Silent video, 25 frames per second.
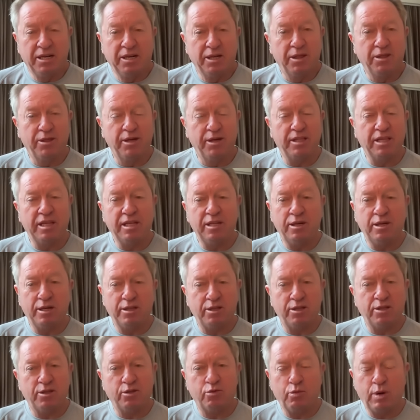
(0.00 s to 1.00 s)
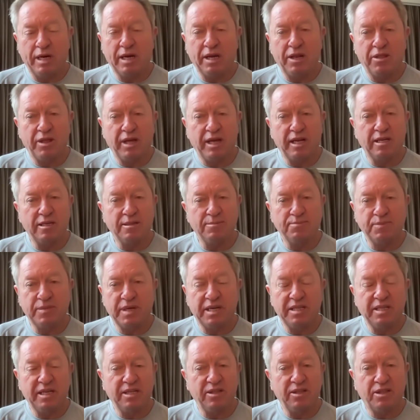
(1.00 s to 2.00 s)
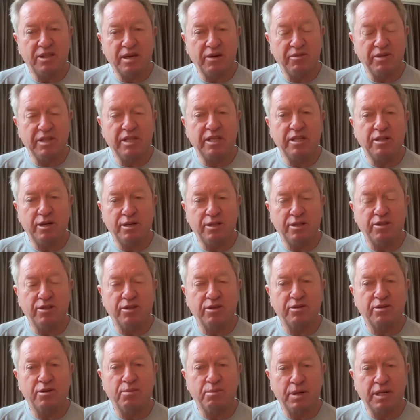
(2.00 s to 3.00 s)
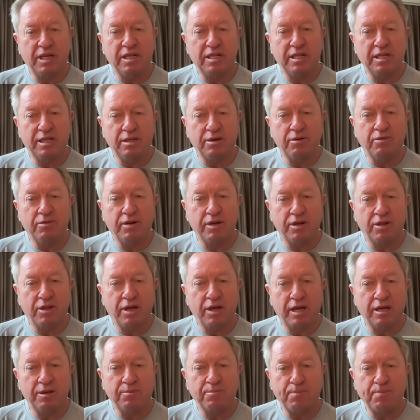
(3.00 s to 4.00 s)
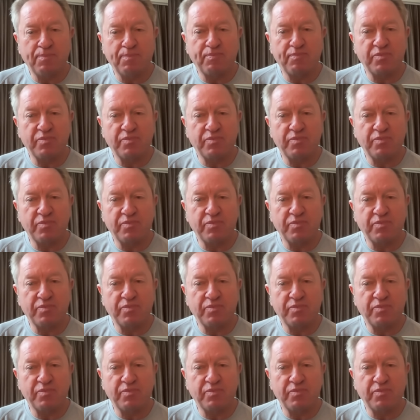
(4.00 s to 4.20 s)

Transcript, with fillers: 30 knots is one thing, and then 70 knots is a completely different thing.